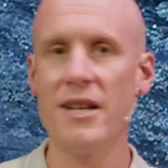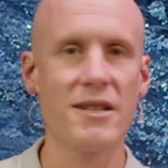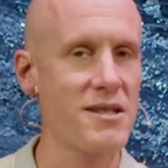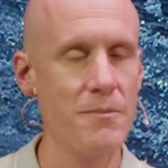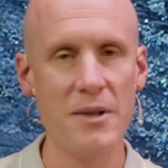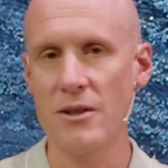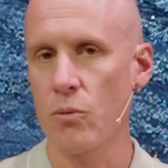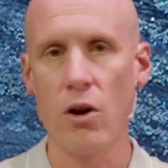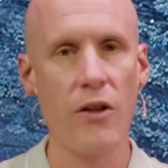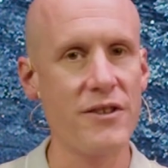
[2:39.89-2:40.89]
It doesn't mean that
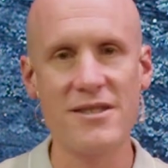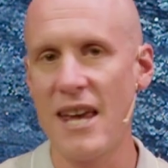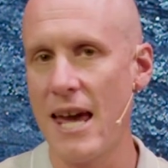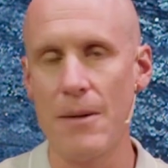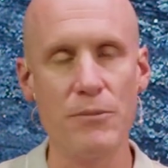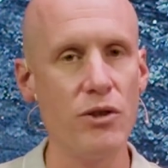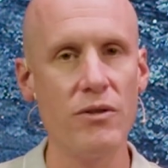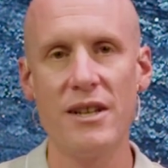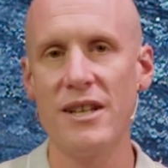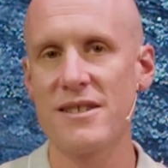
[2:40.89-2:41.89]
we're all the same.
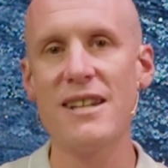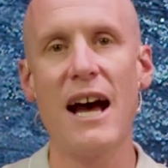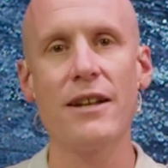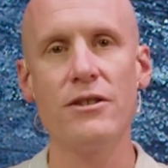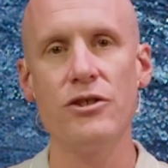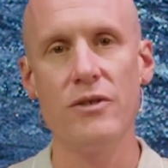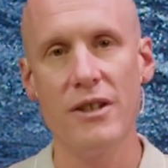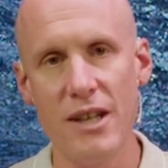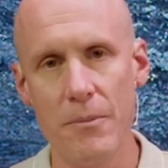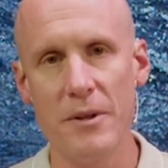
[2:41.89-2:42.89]
Unity is not
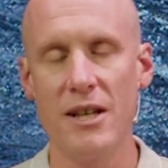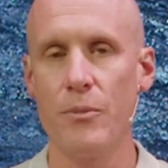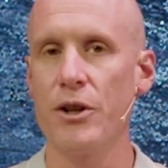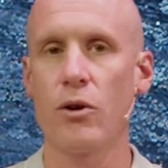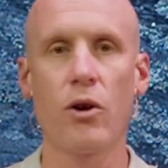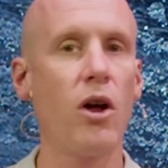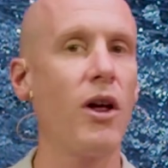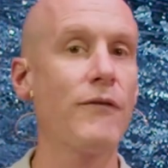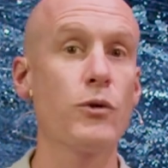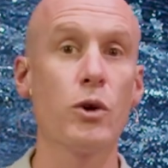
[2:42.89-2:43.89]
unanimity. We don't all
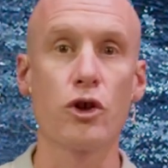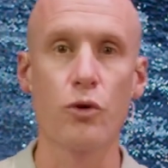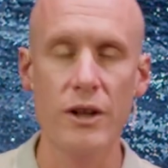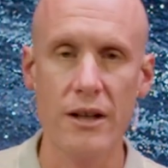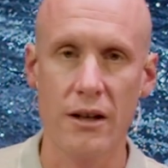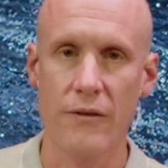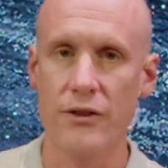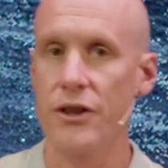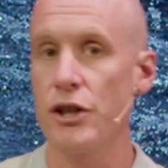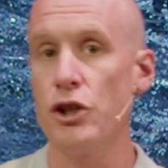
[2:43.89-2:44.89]
have to agree on
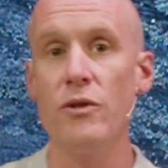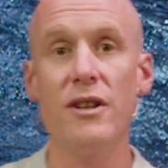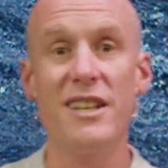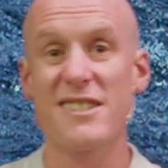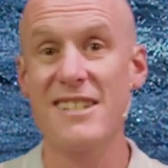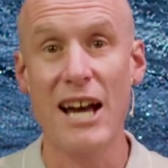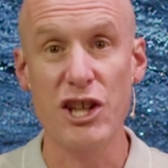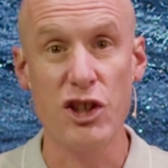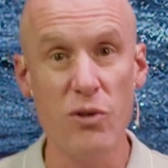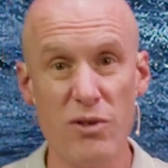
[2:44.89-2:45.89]
everything. Unity is
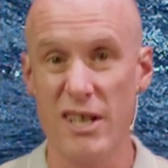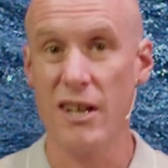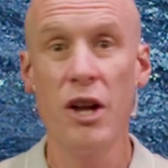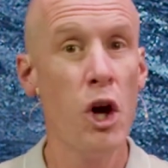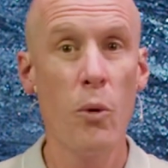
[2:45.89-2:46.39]
not union.